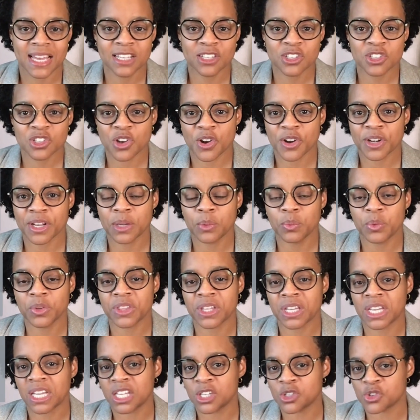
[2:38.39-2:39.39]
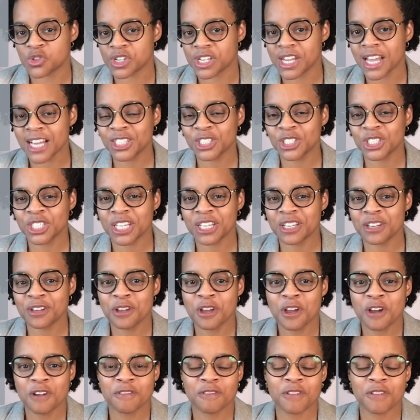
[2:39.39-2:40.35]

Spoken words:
starting with an introduction,